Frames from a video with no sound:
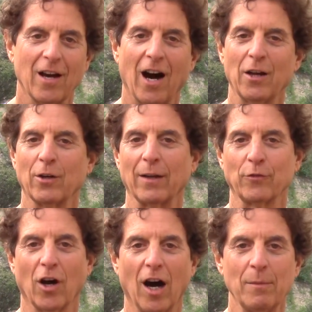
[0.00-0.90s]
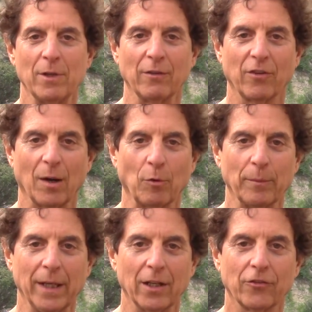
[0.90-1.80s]
I don't have time in a couple
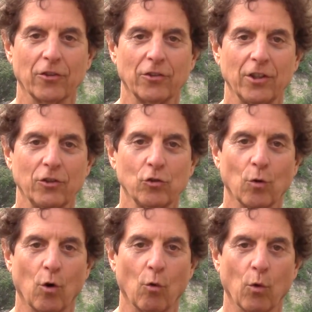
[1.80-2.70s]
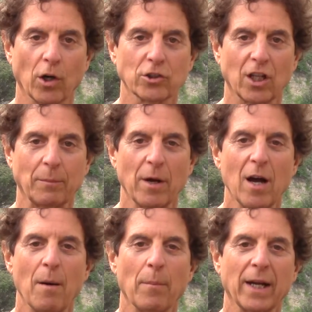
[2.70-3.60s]
minutes to teach you a whole workshop,
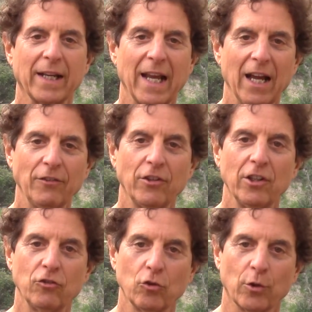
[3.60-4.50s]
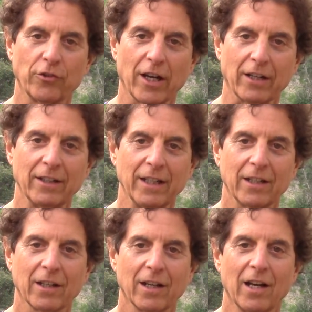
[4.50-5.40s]
but I can teach you a
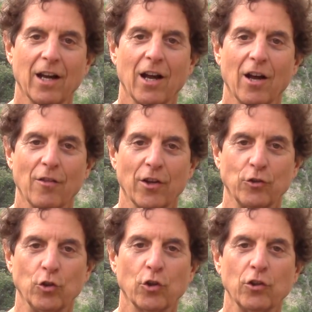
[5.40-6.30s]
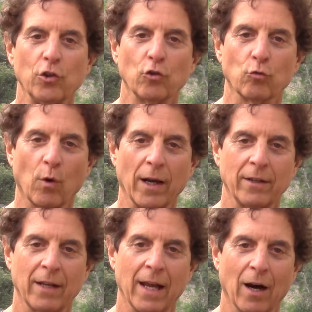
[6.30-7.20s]
technique that you can use right
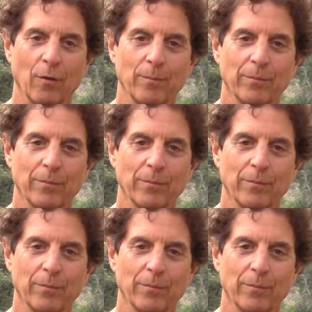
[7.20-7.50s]
now.